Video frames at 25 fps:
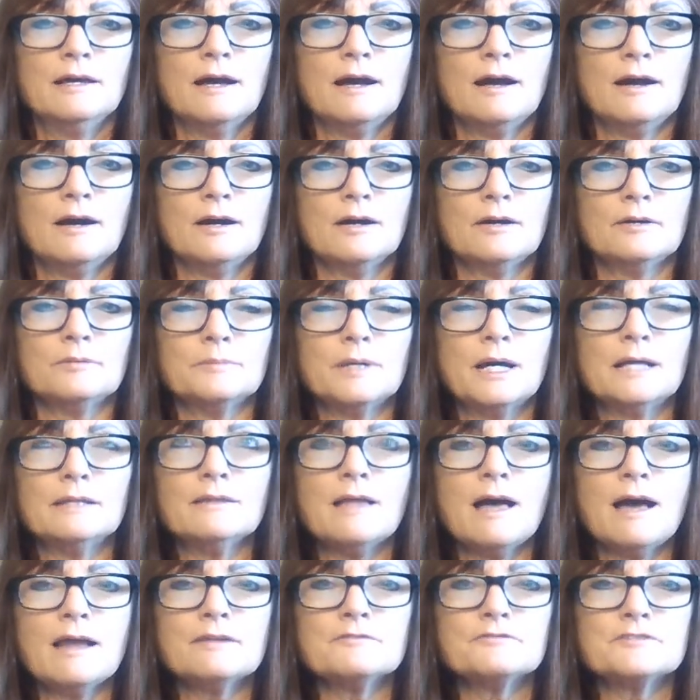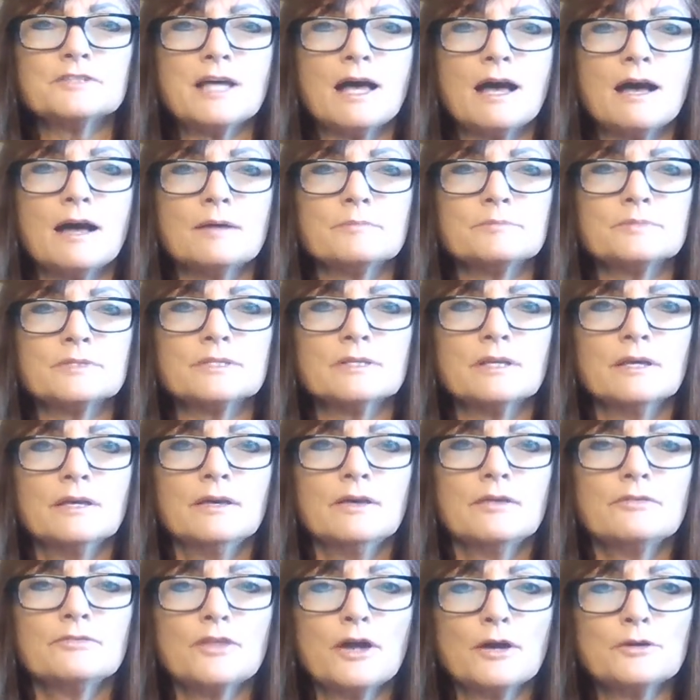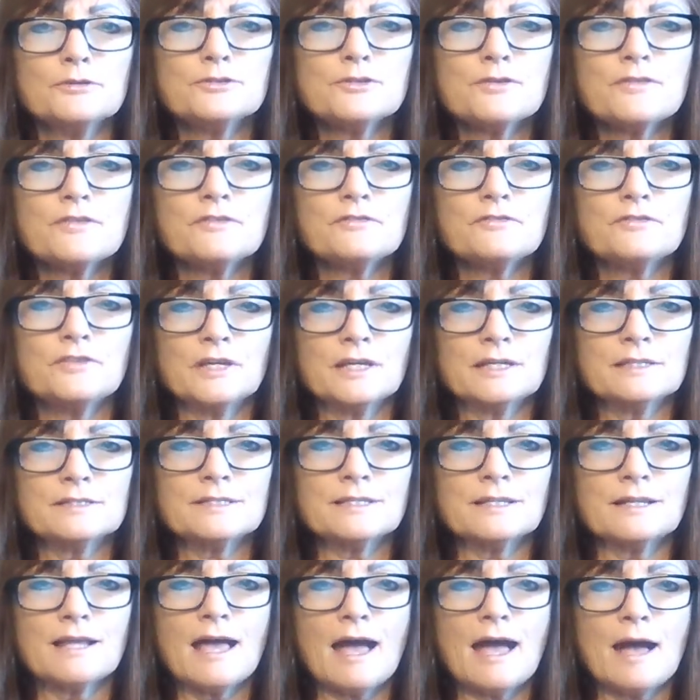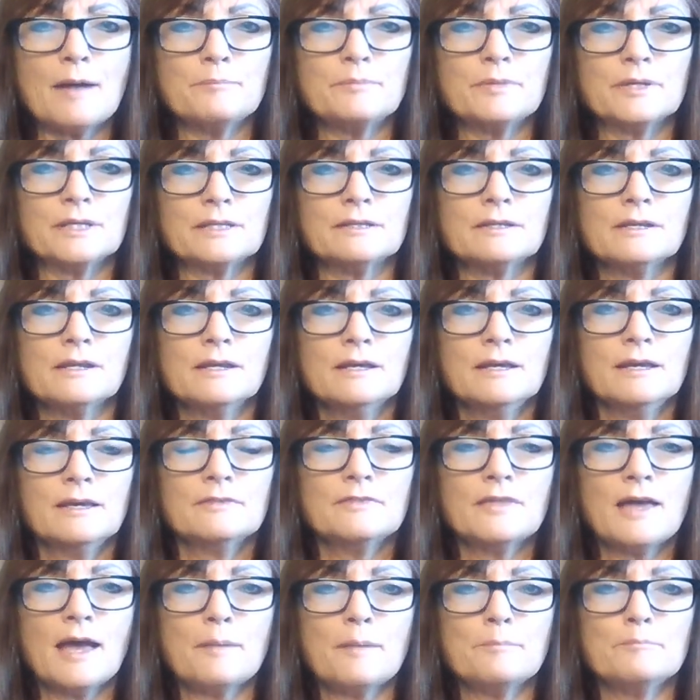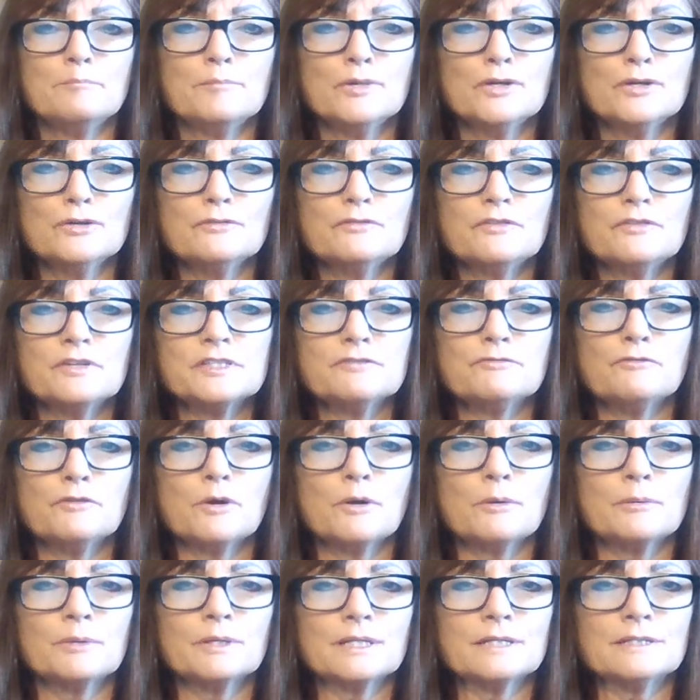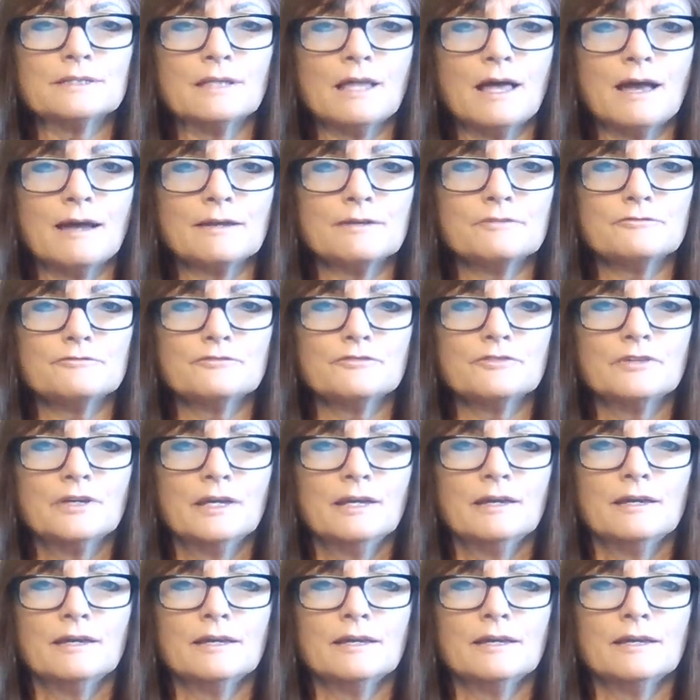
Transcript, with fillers: Um, a lot of times, those are the things that happen that move us forward in life.